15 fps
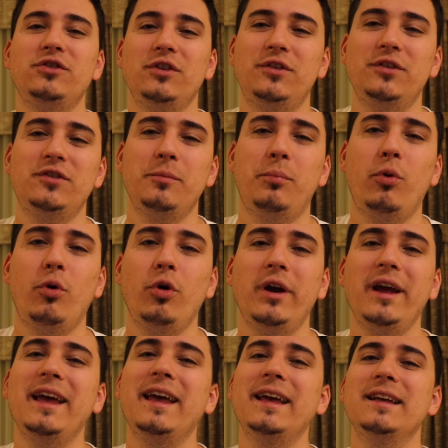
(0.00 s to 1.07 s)
sure to
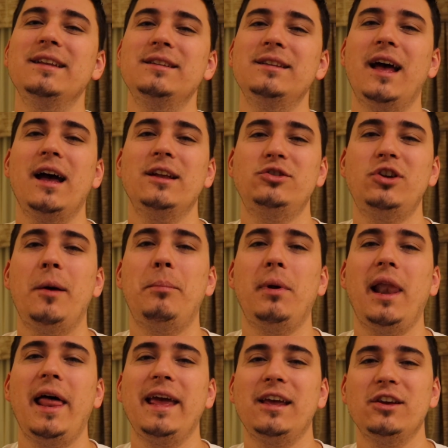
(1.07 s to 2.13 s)
support and drop a
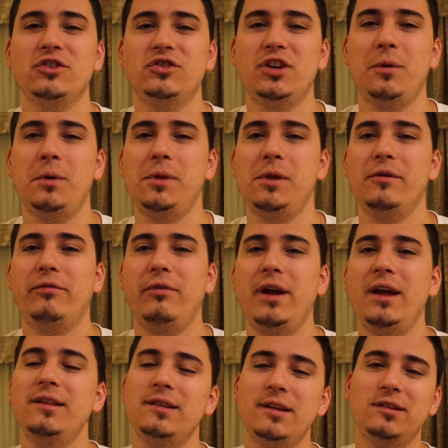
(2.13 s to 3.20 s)
like and share with your
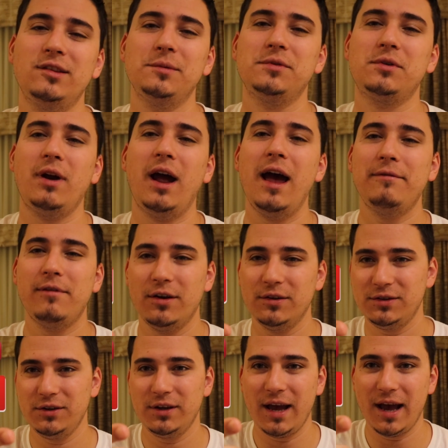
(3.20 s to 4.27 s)
friends and subscribe. I'll
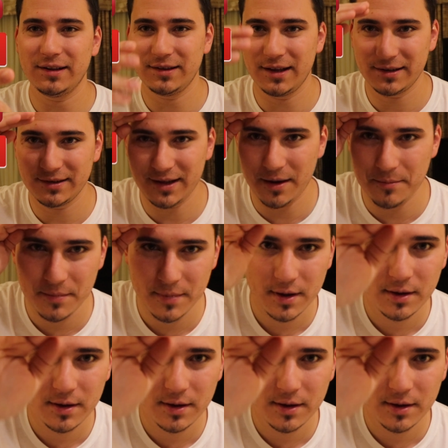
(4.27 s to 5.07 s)
see you guys next time.